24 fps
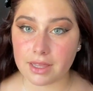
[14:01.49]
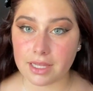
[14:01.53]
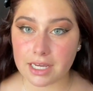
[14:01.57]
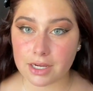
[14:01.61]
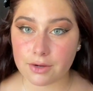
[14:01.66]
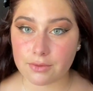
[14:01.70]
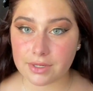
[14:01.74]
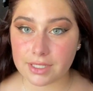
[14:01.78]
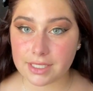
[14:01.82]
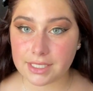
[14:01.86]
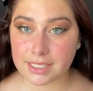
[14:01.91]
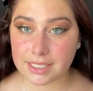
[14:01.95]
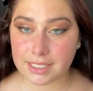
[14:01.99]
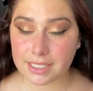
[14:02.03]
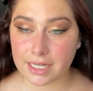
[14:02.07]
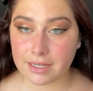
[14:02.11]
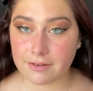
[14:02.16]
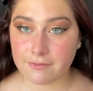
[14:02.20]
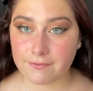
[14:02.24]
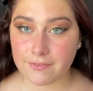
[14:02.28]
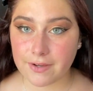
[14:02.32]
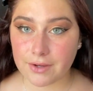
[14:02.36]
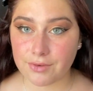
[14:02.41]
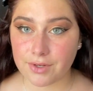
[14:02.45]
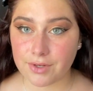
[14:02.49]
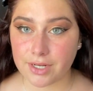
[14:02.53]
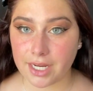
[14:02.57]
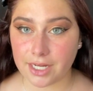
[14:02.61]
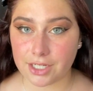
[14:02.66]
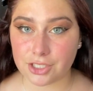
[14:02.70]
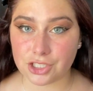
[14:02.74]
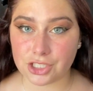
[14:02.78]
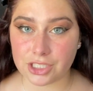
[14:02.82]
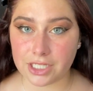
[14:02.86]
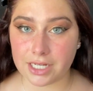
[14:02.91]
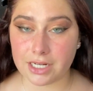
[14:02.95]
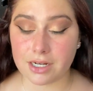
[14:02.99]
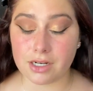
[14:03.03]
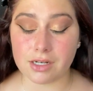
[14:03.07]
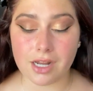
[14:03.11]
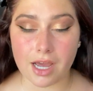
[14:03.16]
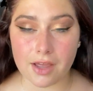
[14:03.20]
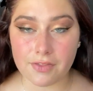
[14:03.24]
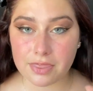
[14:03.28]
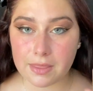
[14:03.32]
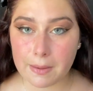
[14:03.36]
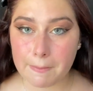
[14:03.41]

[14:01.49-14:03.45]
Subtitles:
Liquid Skin Foundation, not the